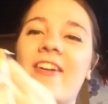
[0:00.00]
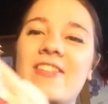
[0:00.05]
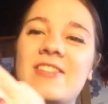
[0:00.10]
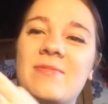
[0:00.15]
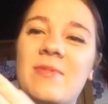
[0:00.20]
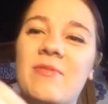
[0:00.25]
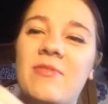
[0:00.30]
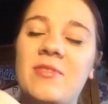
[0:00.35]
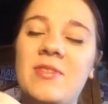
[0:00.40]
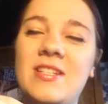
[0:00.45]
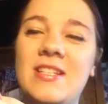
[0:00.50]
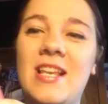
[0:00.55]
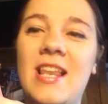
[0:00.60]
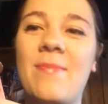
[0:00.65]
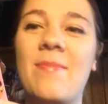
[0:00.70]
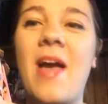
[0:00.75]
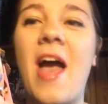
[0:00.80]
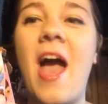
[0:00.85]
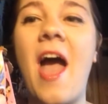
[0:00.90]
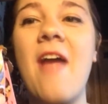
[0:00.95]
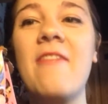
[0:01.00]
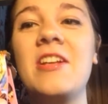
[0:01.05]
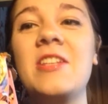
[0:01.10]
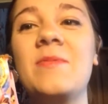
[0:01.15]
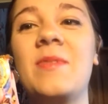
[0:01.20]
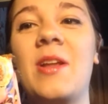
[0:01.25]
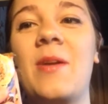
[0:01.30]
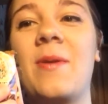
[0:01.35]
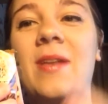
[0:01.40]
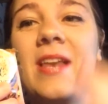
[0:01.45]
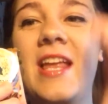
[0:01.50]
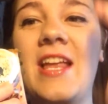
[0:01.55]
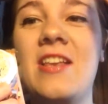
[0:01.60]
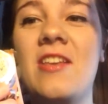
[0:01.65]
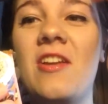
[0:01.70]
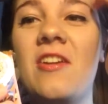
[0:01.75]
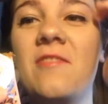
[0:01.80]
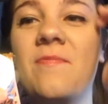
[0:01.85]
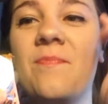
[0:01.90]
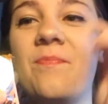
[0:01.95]
I got this one from Disneyland Paris when I went
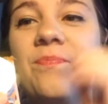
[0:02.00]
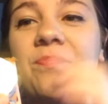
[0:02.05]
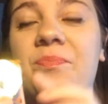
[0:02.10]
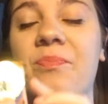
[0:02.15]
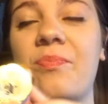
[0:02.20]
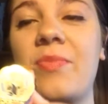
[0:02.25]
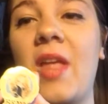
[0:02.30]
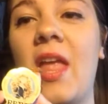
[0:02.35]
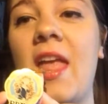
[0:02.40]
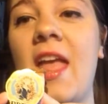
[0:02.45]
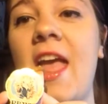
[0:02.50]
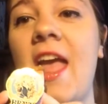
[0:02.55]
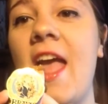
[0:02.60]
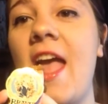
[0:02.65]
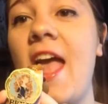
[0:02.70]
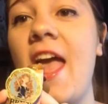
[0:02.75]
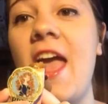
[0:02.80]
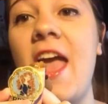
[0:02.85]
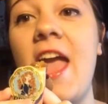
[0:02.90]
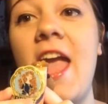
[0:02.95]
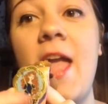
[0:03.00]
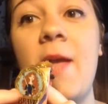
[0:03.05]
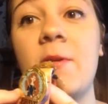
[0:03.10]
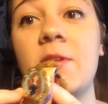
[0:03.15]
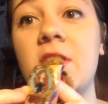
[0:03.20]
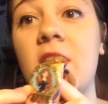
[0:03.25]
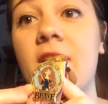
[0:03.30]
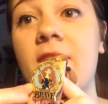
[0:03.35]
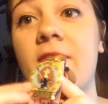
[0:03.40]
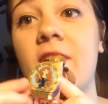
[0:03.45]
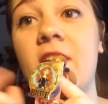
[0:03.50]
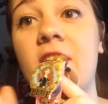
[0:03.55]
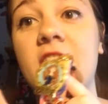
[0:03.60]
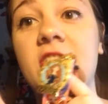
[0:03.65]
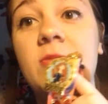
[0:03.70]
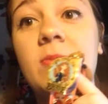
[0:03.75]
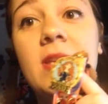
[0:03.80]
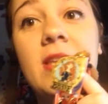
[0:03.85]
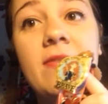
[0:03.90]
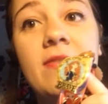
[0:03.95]
in, it was either
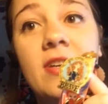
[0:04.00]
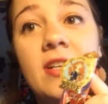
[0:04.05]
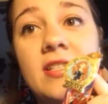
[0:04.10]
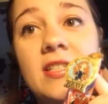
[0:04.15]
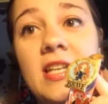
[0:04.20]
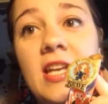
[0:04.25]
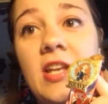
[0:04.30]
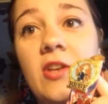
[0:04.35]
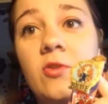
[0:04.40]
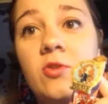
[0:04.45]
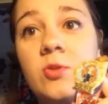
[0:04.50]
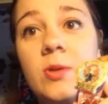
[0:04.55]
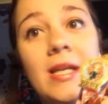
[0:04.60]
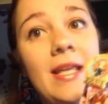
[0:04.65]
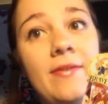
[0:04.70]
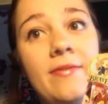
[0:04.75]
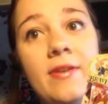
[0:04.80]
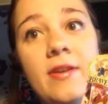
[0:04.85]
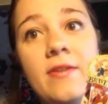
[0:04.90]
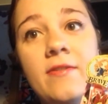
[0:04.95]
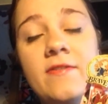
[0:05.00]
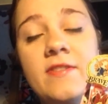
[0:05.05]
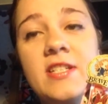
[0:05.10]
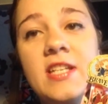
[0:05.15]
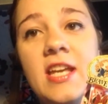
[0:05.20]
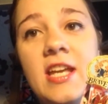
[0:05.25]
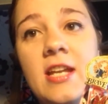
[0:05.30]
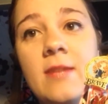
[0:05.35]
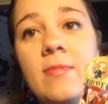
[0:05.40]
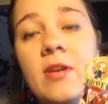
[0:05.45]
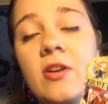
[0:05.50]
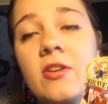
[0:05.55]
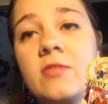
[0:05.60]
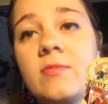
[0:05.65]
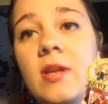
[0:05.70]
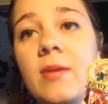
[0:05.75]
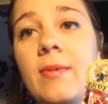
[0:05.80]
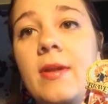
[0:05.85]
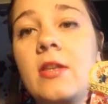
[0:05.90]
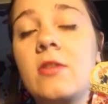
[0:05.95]
2013 or 2015
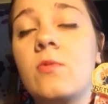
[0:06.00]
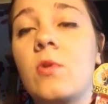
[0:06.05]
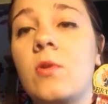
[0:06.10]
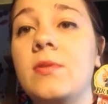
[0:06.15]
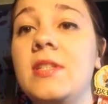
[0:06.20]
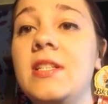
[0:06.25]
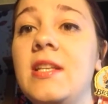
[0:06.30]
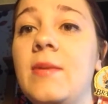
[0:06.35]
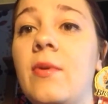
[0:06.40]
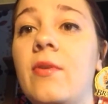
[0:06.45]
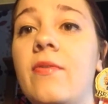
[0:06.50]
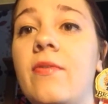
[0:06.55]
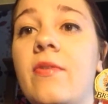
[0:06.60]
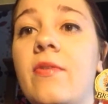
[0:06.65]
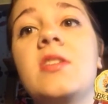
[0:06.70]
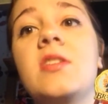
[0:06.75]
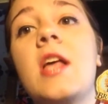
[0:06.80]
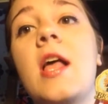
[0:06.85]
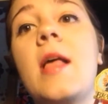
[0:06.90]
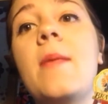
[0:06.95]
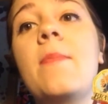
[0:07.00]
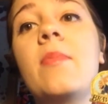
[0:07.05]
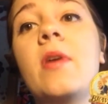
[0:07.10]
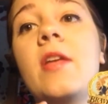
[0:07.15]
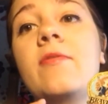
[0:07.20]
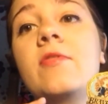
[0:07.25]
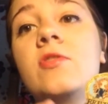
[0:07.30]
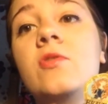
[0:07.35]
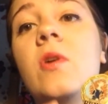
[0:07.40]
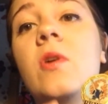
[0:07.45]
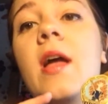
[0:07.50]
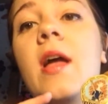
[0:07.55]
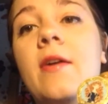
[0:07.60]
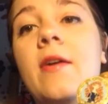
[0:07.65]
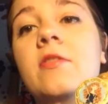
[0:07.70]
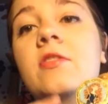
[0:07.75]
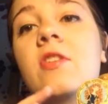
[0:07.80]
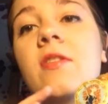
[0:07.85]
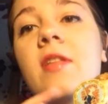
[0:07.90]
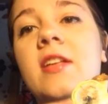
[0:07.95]
because when I went to Walt Disney World for the first time Brave was not
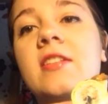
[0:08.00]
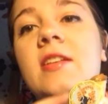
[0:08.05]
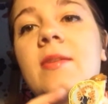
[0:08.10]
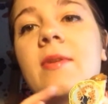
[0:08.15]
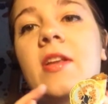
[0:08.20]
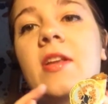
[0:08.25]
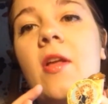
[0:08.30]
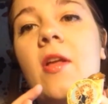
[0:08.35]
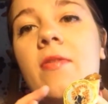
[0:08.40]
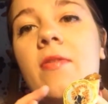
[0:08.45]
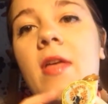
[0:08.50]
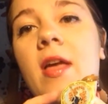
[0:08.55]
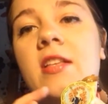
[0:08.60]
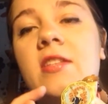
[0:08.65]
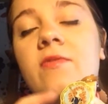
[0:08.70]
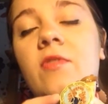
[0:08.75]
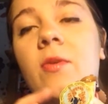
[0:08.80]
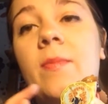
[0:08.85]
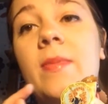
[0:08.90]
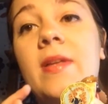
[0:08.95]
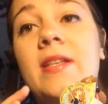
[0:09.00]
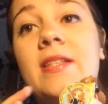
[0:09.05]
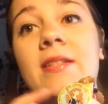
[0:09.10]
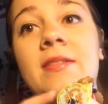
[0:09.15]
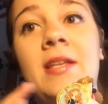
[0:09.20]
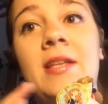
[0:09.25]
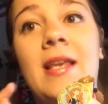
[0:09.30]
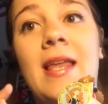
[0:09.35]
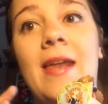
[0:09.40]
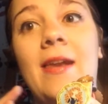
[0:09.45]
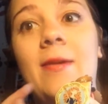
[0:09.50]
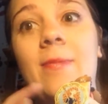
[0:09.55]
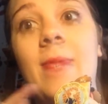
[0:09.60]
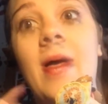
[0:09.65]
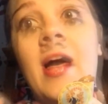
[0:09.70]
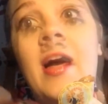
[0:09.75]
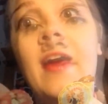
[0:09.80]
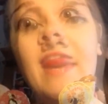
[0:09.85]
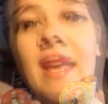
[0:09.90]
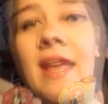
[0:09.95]
out so that's how I know that it's from Disneyland and
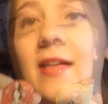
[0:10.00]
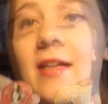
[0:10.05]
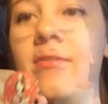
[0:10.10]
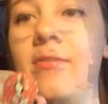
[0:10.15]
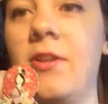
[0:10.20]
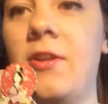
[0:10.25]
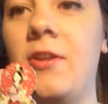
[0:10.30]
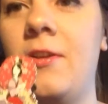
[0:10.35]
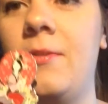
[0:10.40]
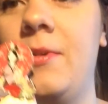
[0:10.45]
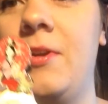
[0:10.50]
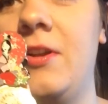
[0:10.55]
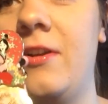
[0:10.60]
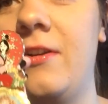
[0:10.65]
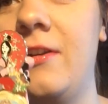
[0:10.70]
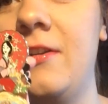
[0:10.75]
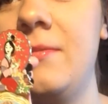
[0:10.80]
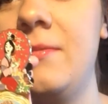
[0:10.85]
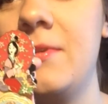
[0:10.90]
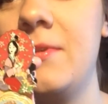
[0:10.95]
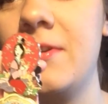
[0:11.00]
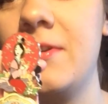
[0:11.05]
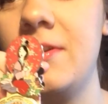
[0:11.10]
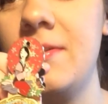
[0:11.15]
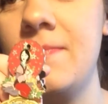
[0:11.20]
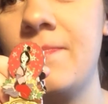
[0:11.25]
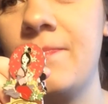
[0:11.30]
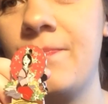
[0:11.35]
Paris. we have the one.